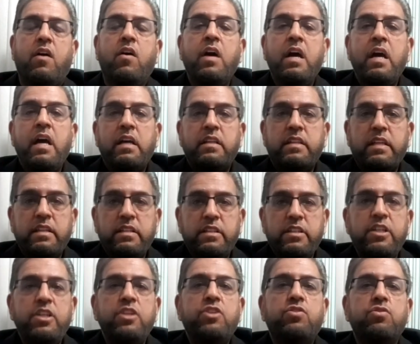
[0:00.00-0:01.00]
They need
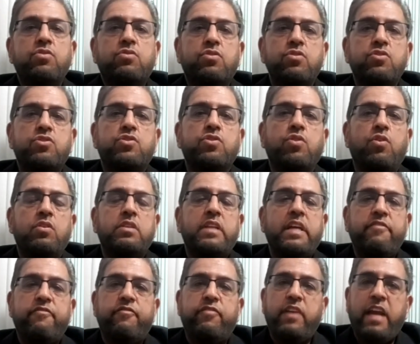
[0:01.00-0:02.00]
to control the
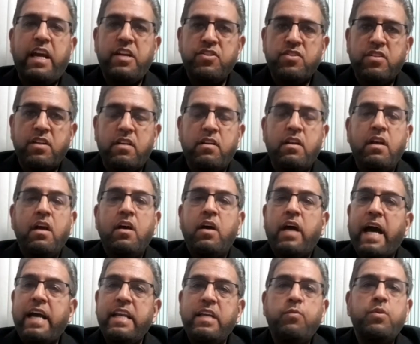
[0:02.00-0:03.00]
inflation any
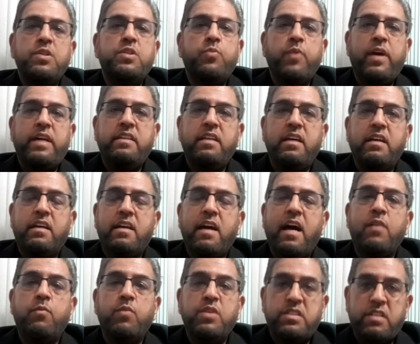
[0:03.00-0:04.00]
which way they can, which
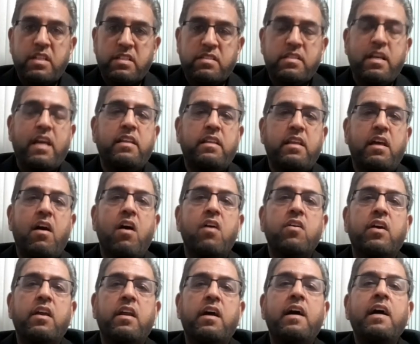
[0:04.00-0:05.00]
they're saying they are going to.